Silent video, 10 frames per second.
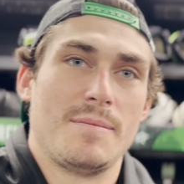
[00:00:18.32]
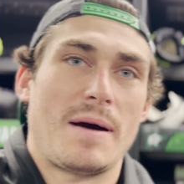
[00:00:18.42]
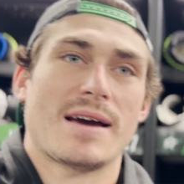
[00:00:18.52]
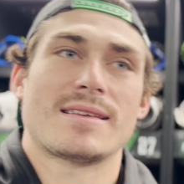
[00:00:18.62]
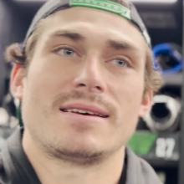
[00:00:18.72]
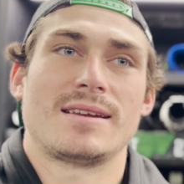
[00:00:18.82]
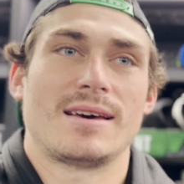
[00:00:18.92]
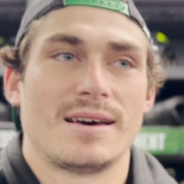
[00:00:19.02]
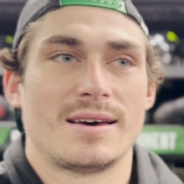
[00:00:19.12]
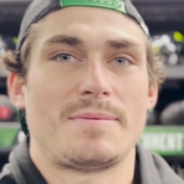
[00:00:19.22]
Back when
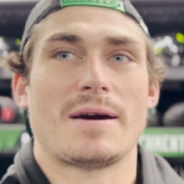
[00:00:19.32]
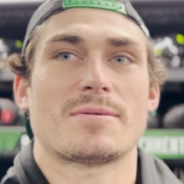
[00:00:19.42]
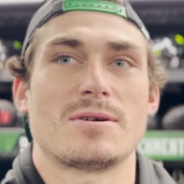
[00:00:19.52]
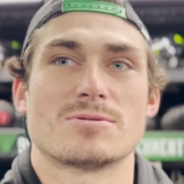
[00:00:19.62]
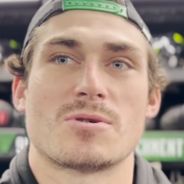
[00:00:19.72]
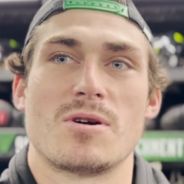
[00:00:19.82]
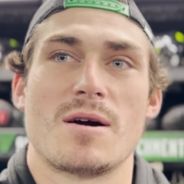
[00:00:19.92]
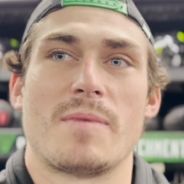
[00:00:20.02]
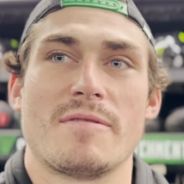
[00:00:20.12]
I was growing up,